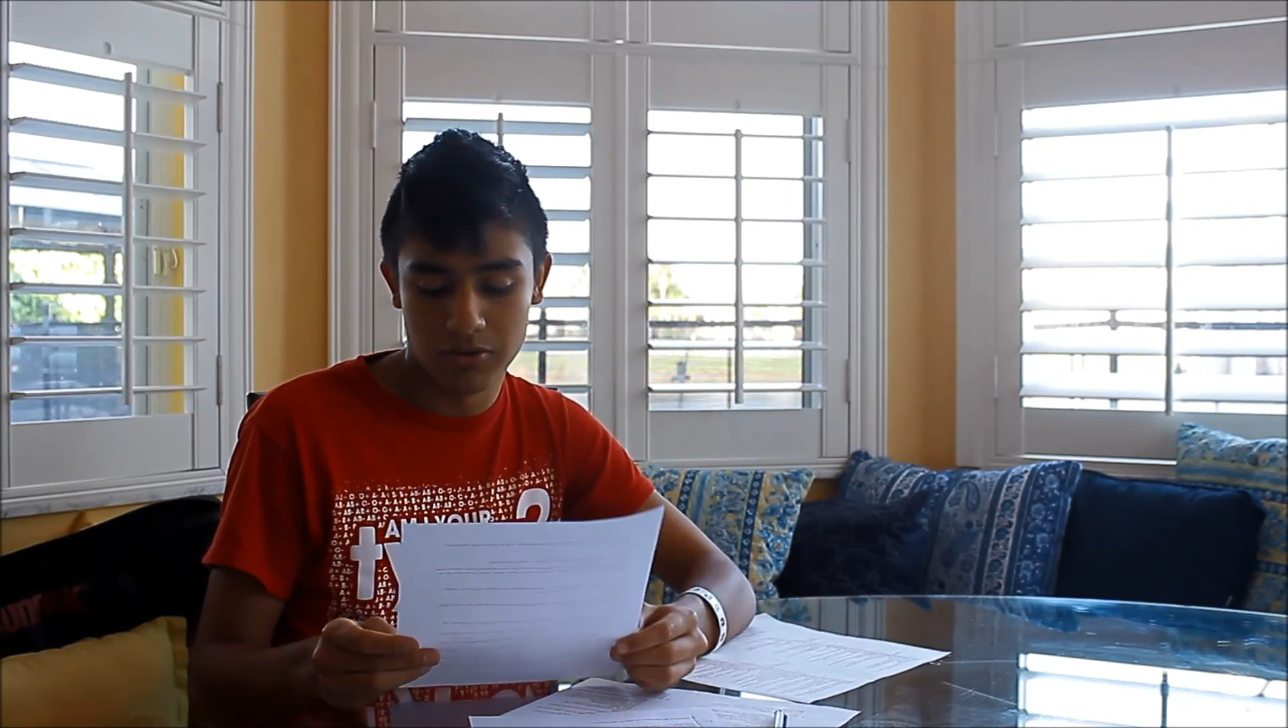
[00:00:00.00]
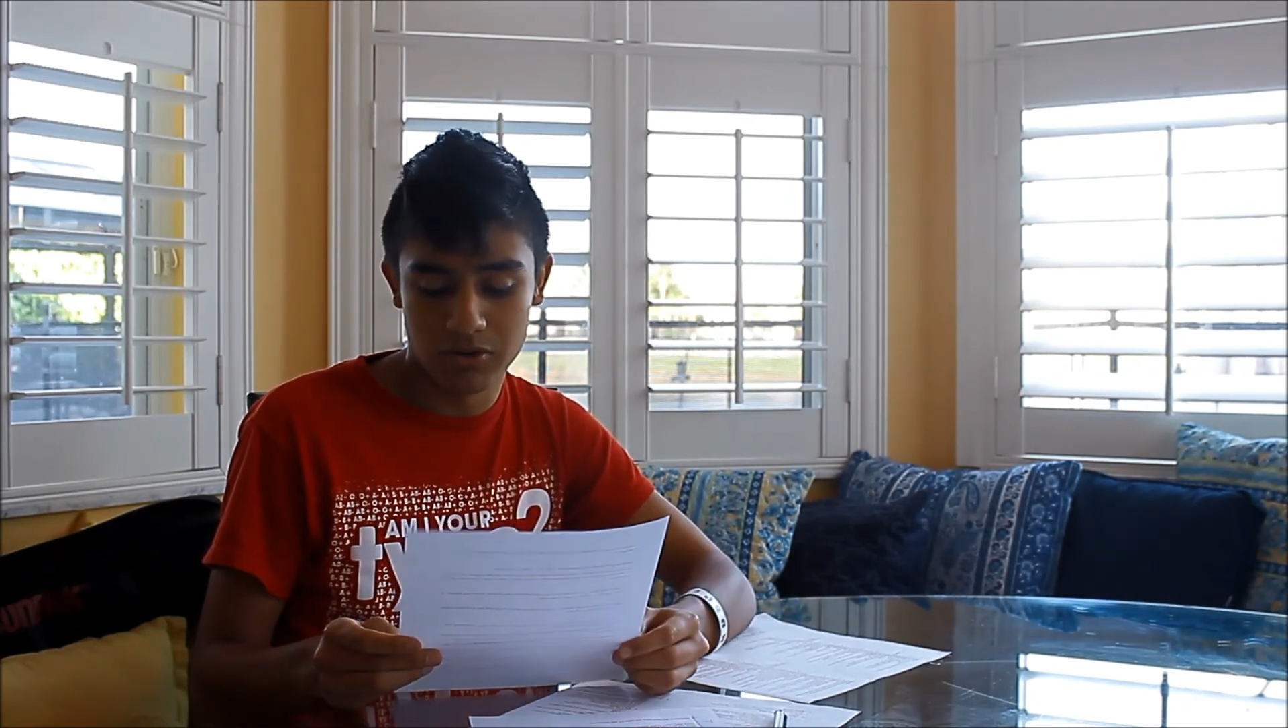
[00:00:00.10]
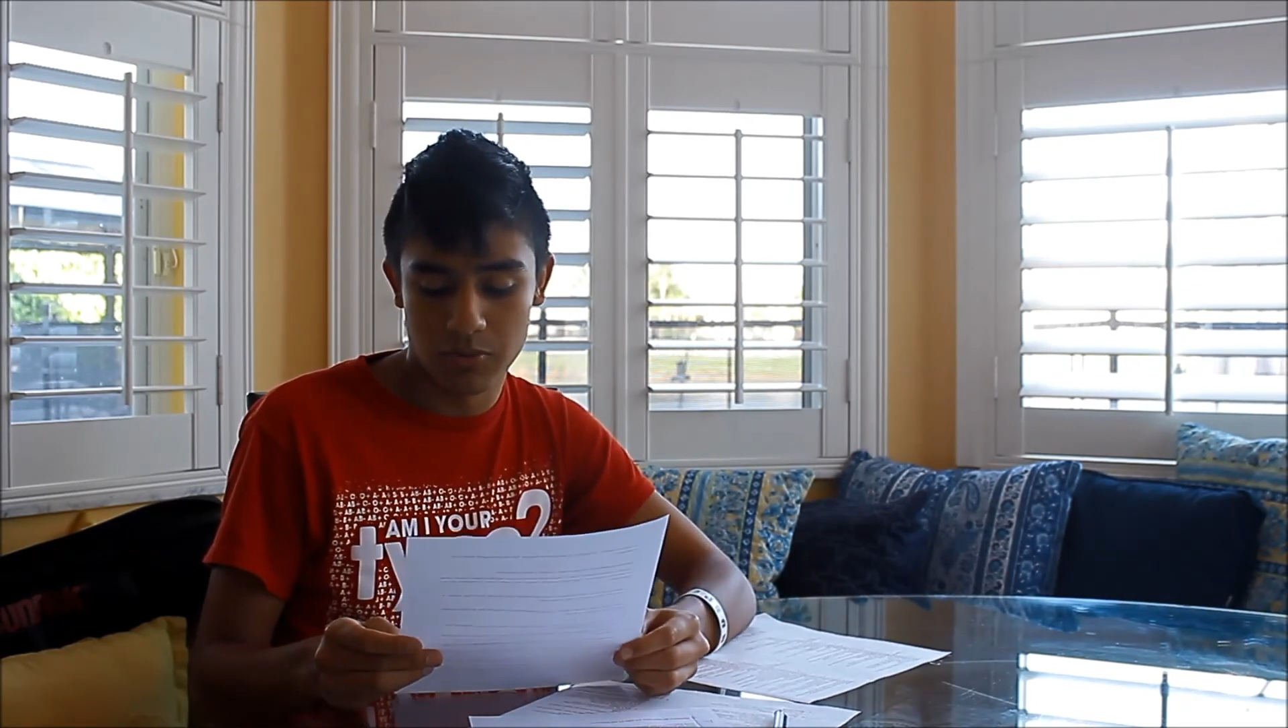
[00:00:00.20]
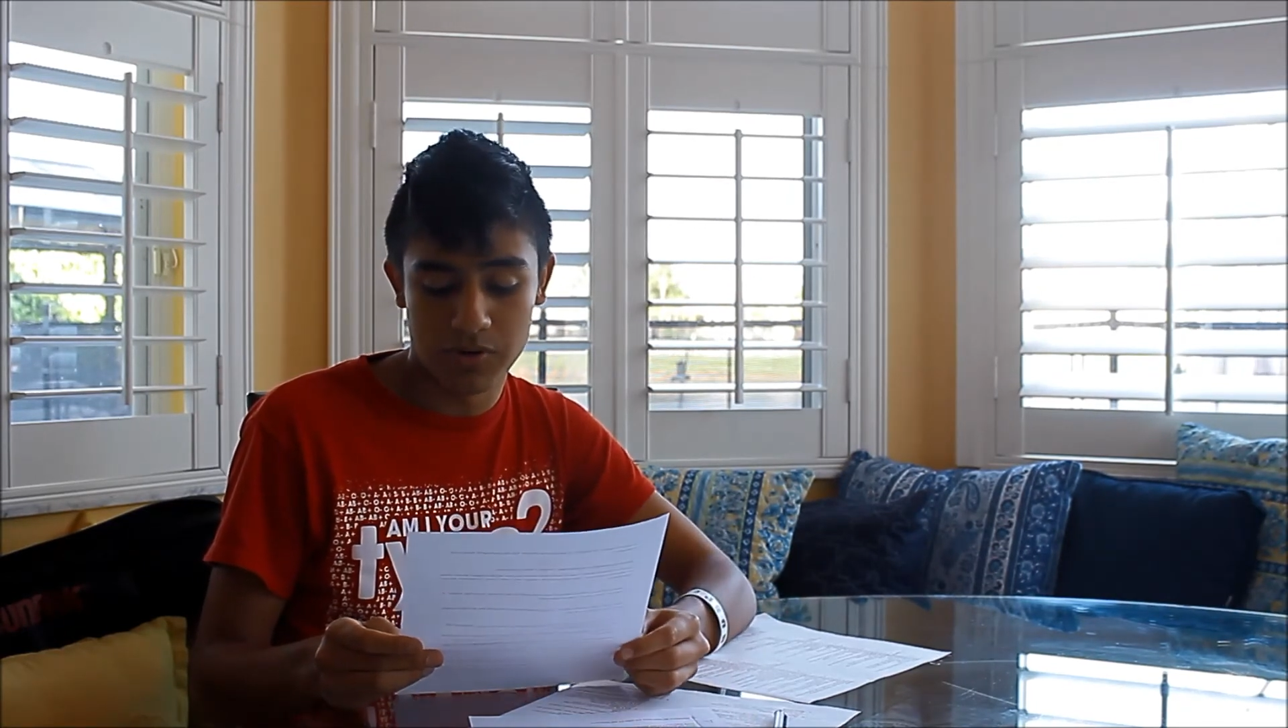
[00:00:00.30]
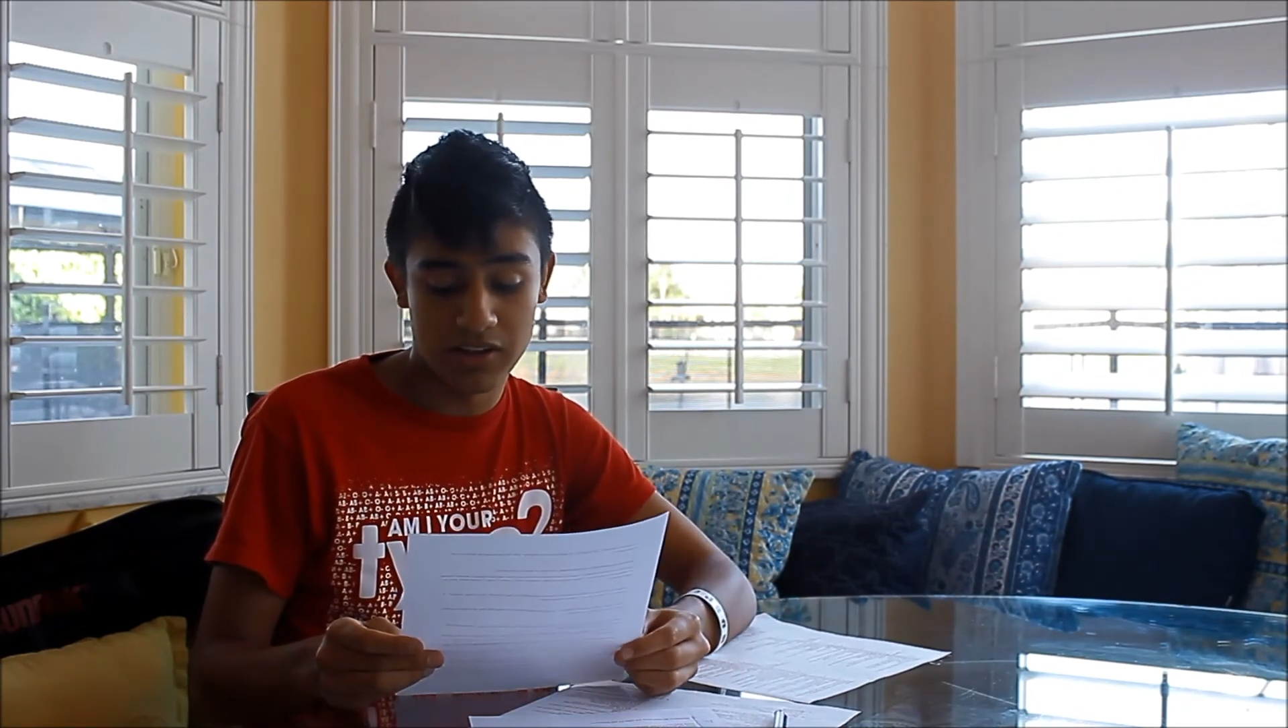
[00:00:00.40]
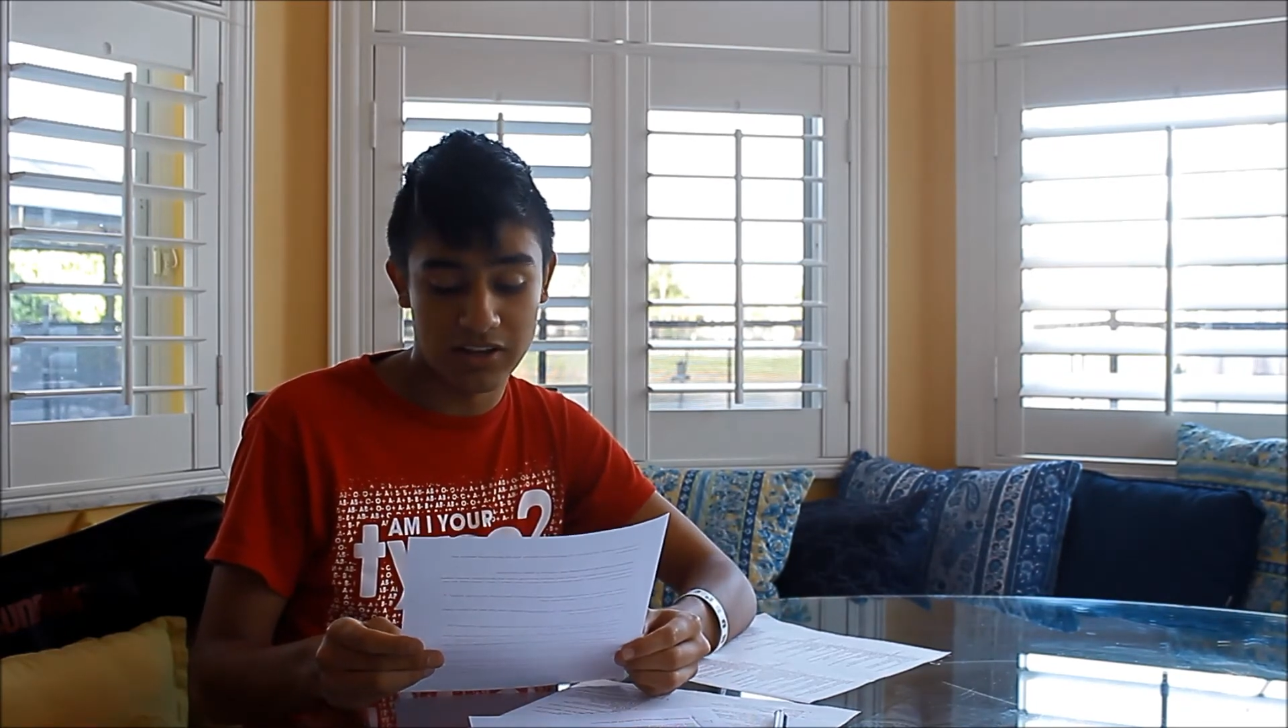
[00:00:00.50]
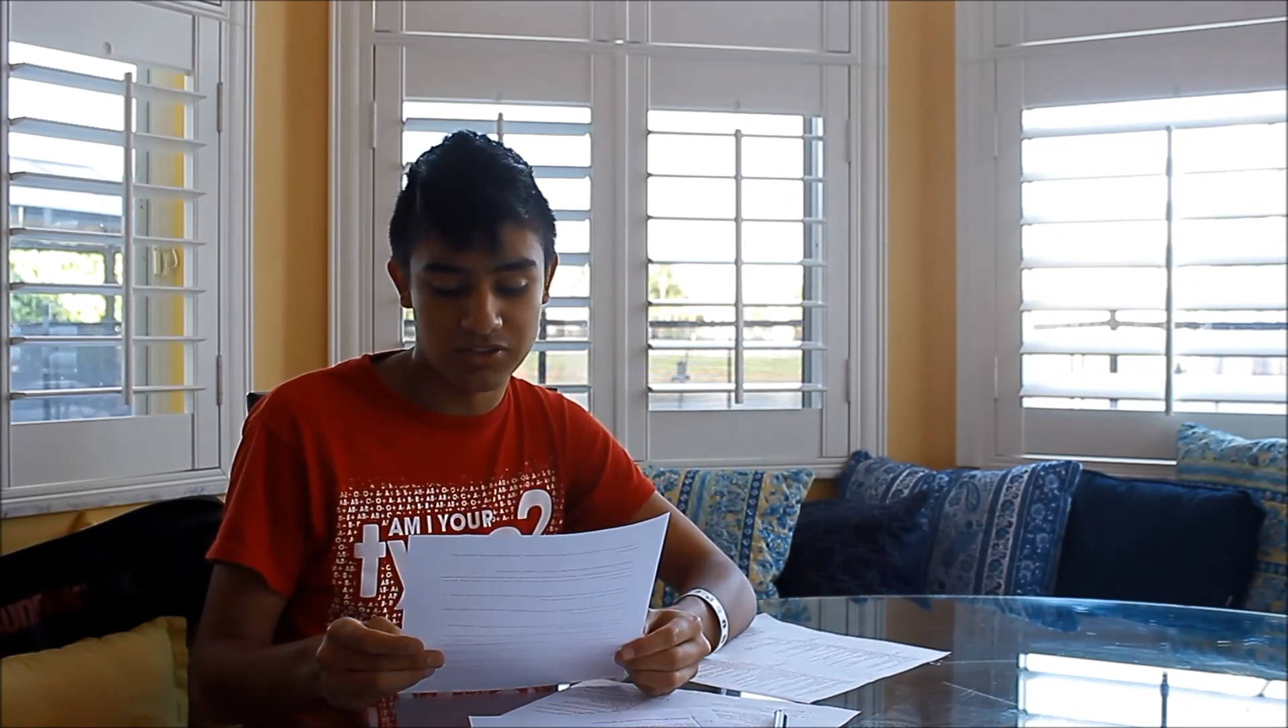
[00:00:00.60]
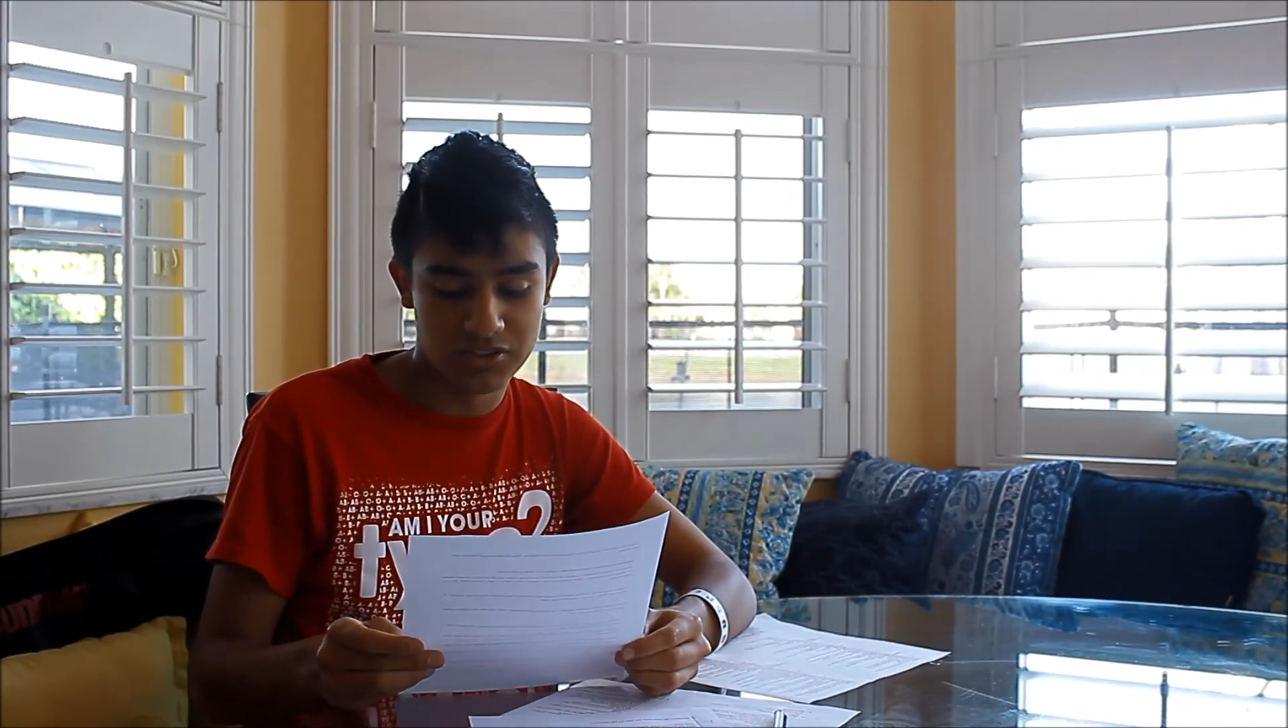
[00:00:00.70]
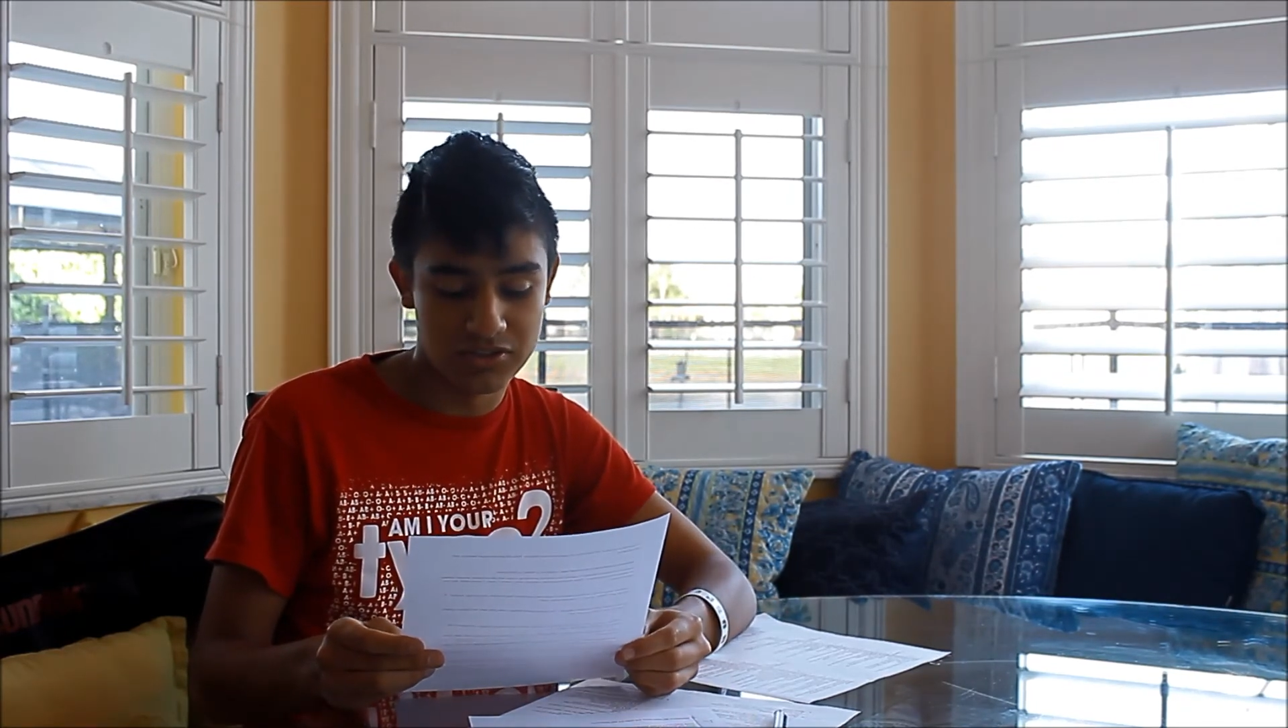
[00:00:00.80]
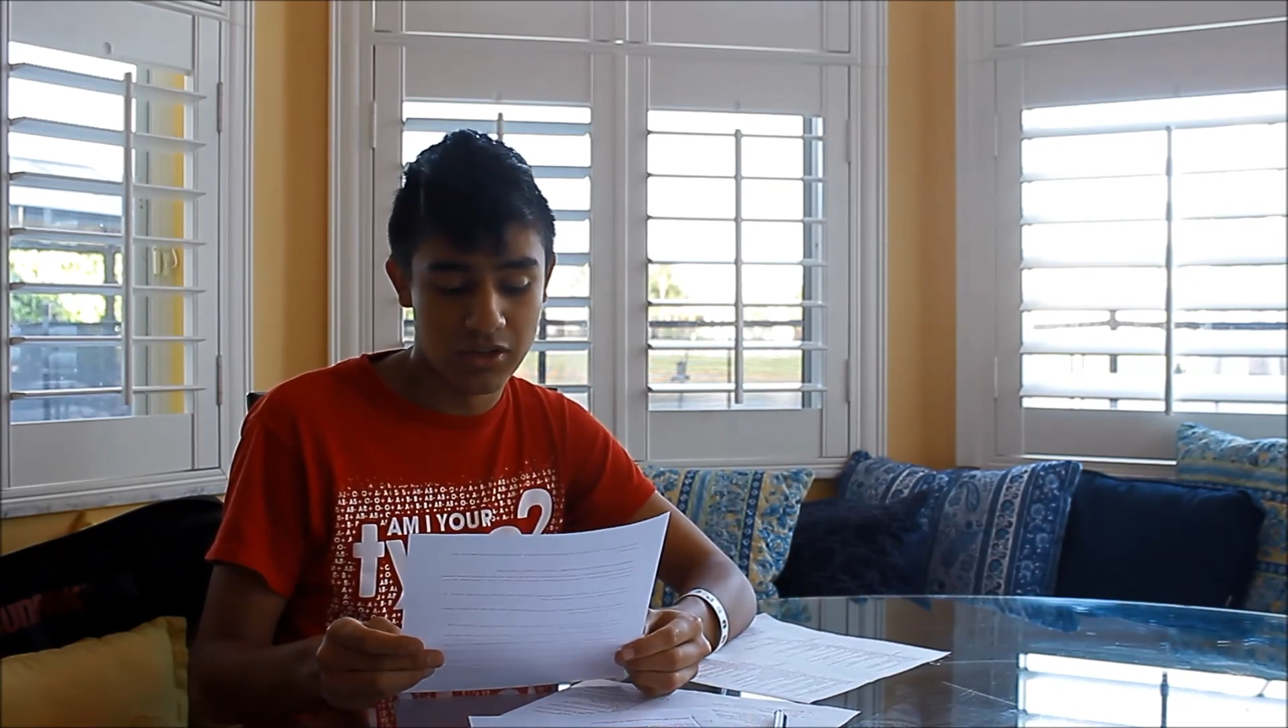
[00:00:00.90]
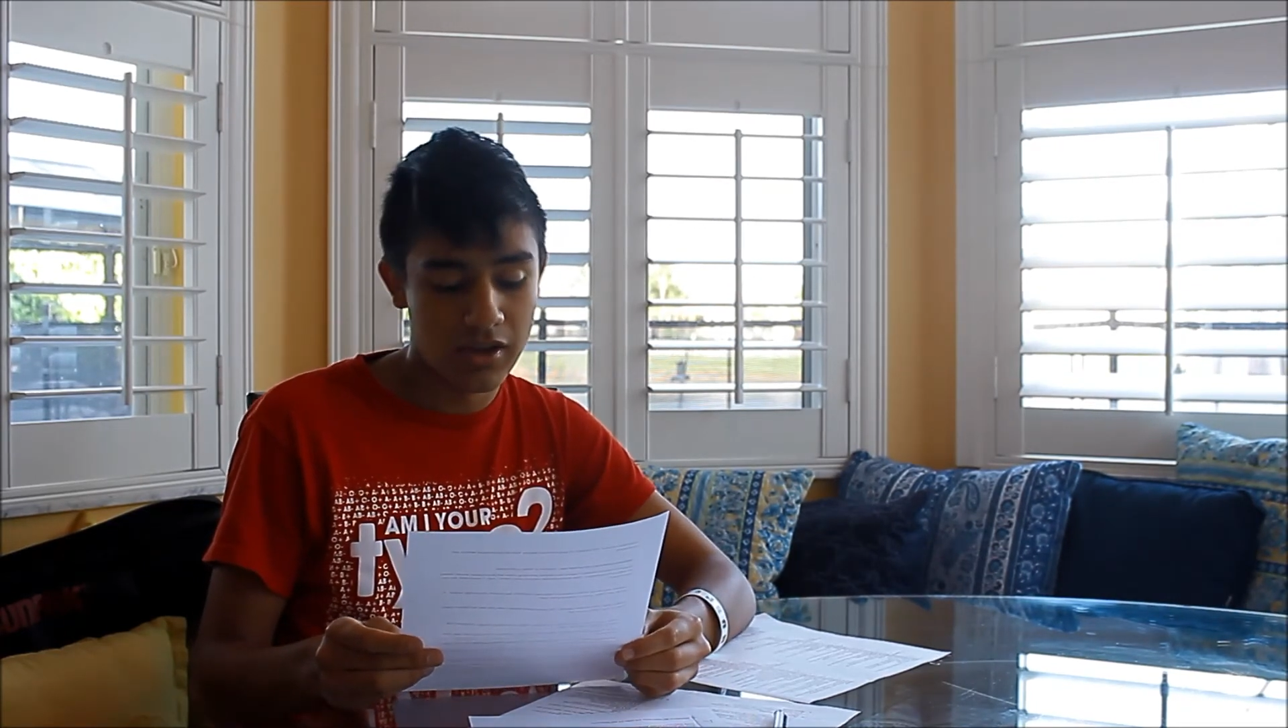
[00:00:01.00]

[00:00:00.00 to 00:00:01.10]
interpretations,